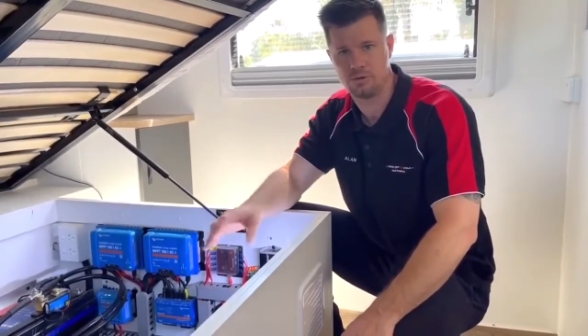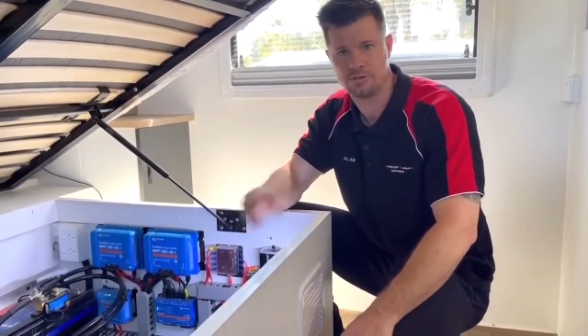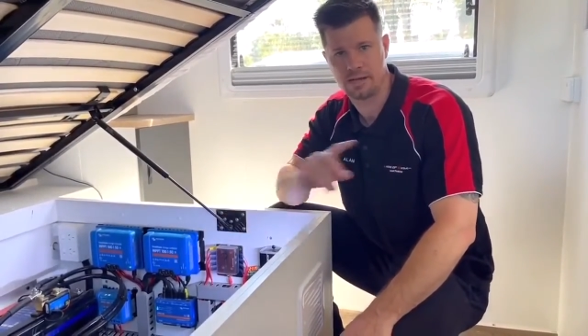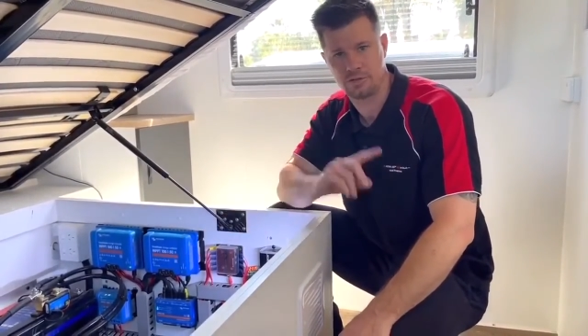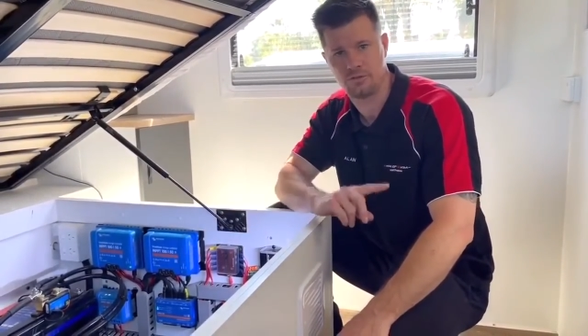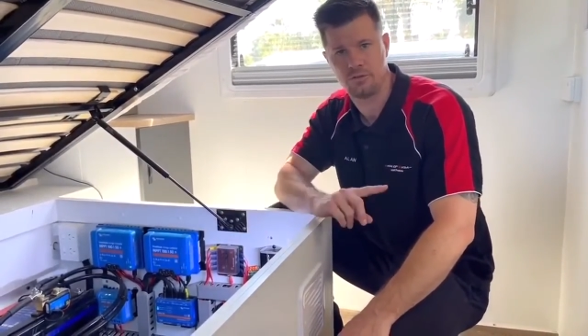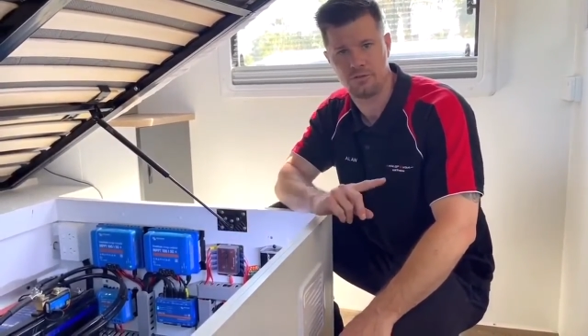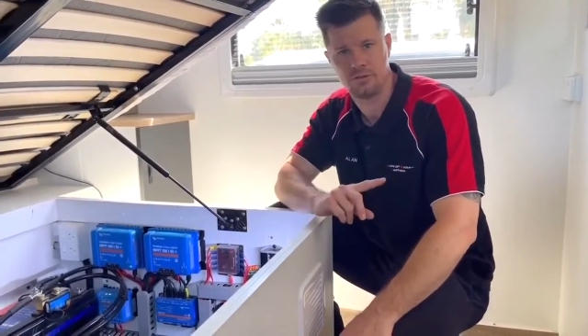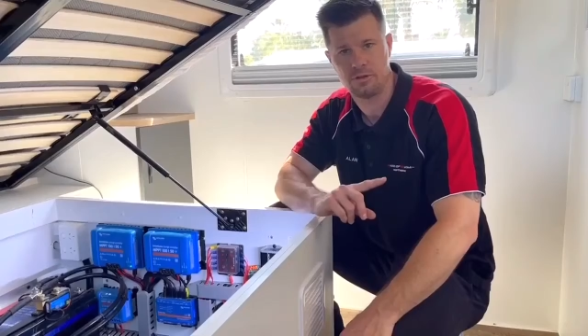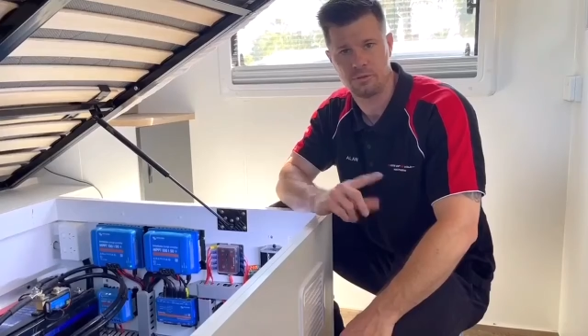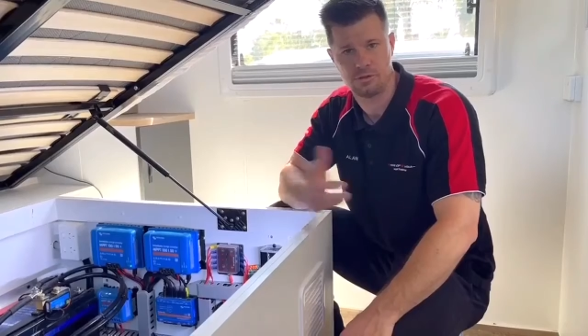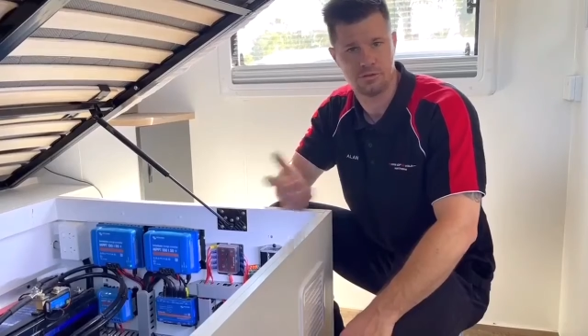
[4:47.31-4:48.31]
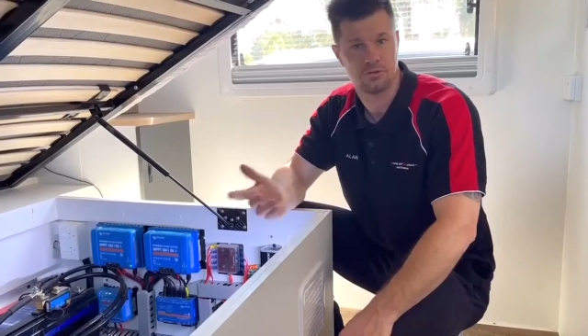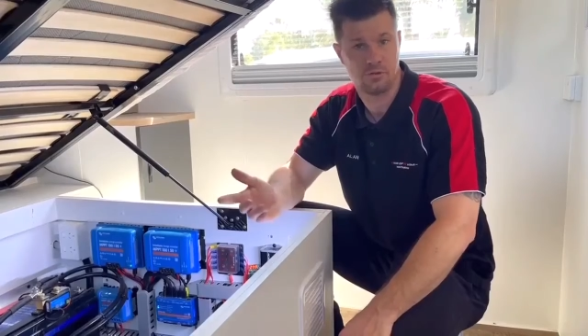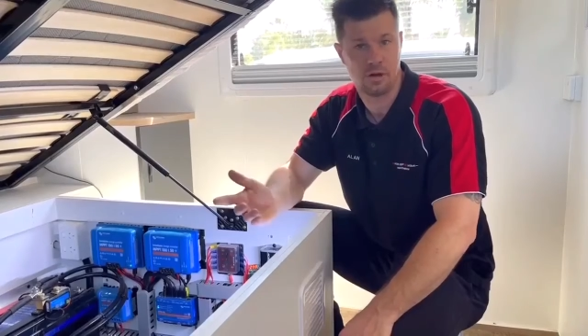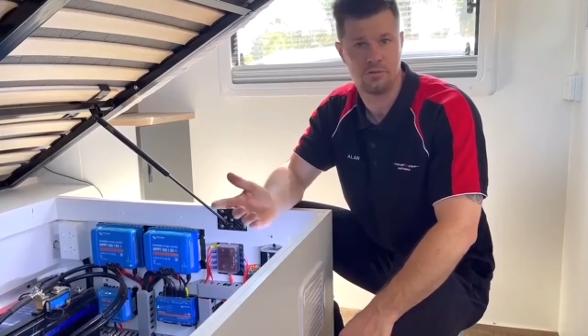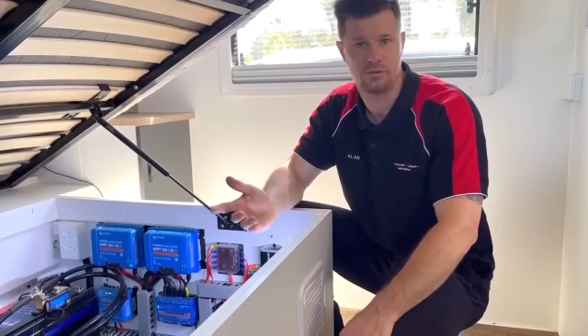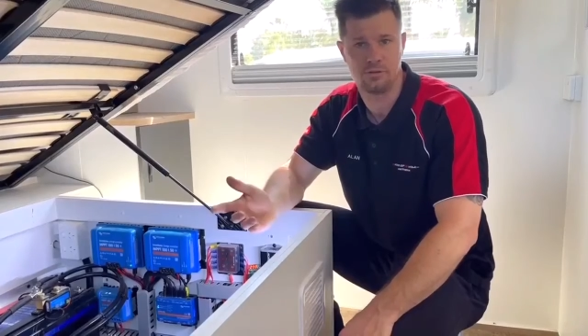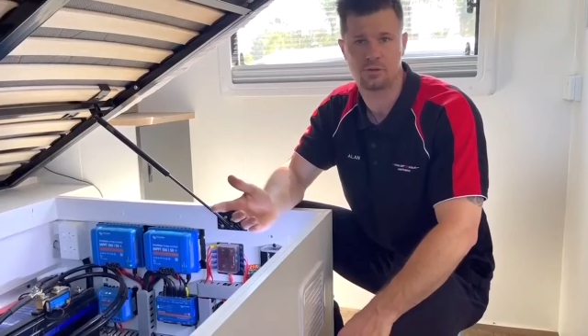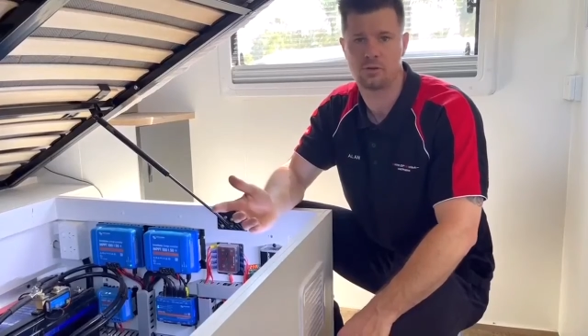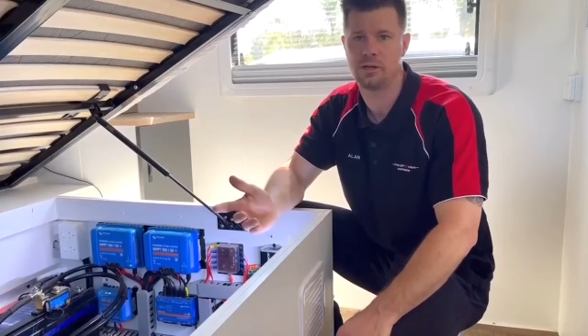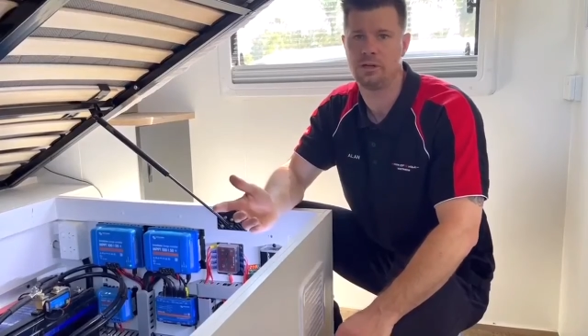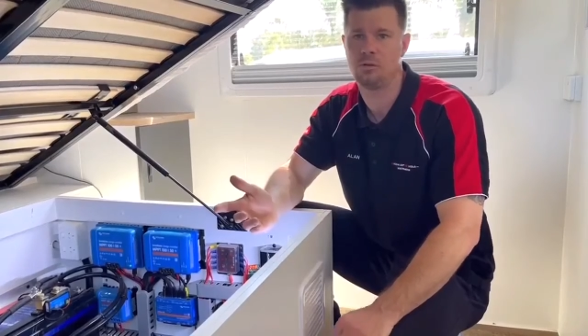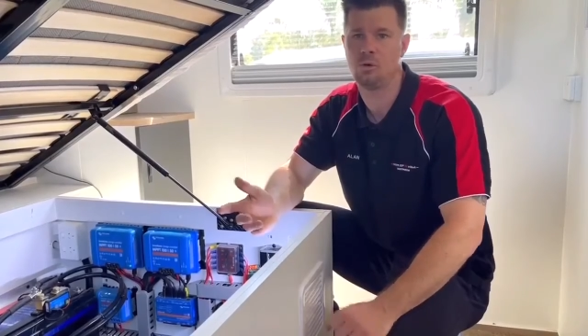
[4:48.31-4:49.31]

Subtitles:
Touch 50, which is a 5-inch screen,